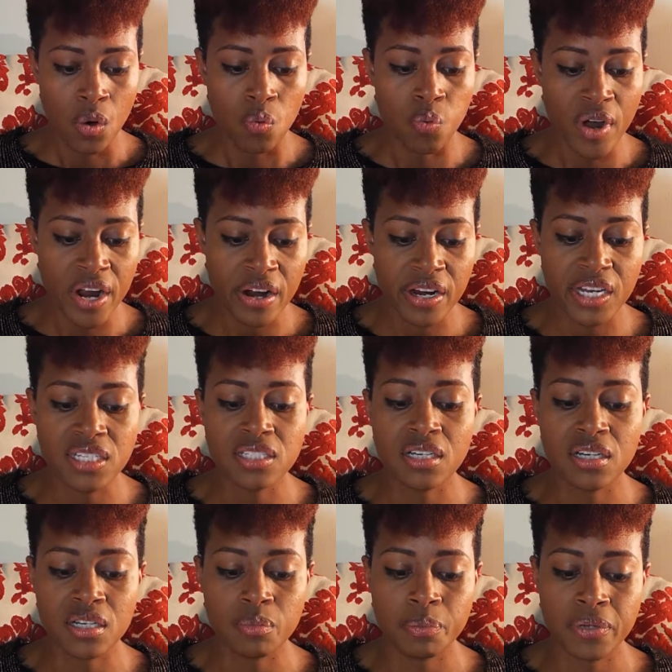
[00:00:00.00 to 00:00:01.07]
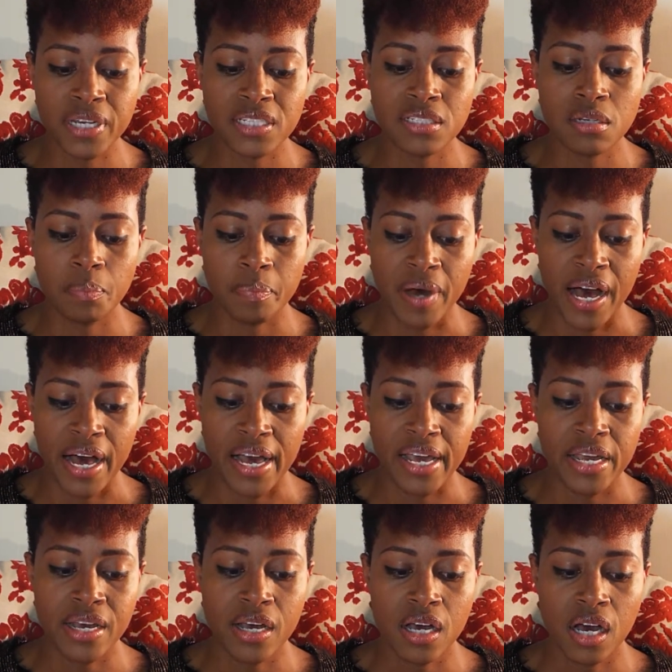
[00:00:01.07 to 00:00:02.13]
Where is a good place to buy
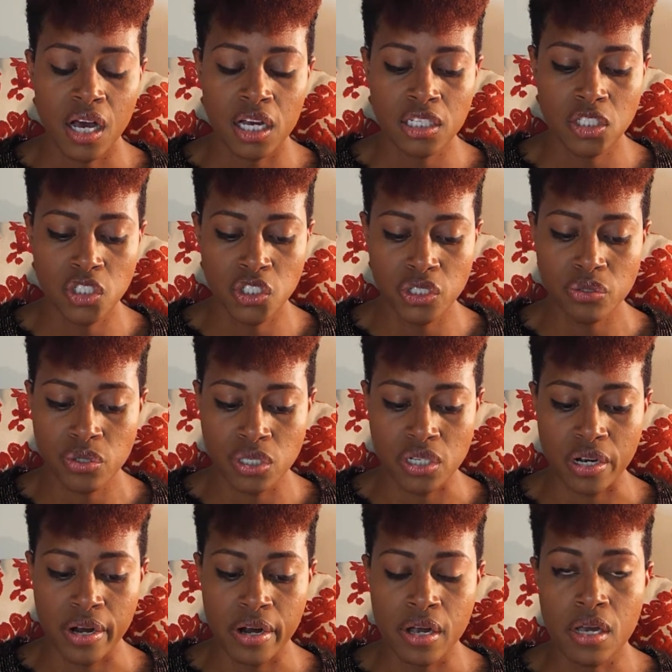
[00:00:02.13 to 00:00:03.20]
a juicer?